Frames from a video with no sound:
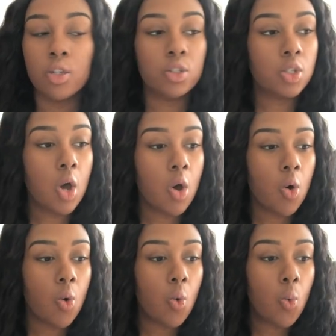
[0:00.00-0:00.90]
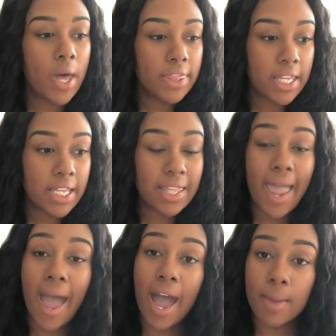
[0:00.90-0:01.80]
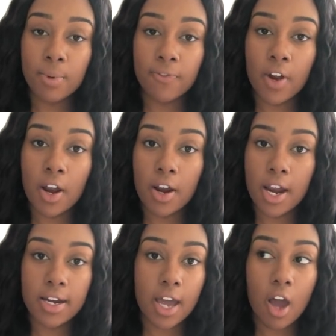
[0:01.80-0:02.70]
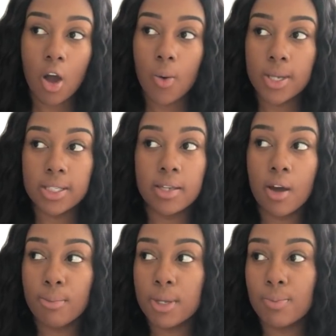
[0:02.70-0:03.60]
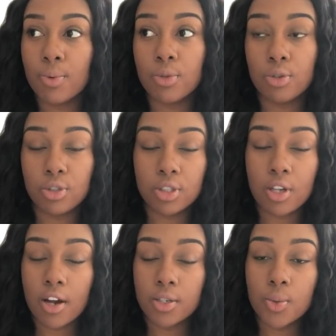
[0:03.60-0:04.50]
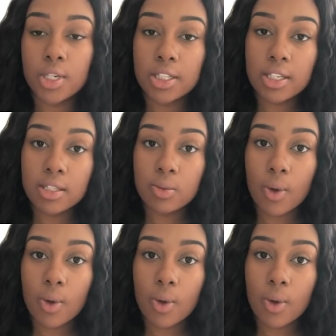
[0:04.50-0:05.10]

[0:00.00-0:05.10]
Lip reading: So one thing that I prefer, and I always tell people you should start doing it this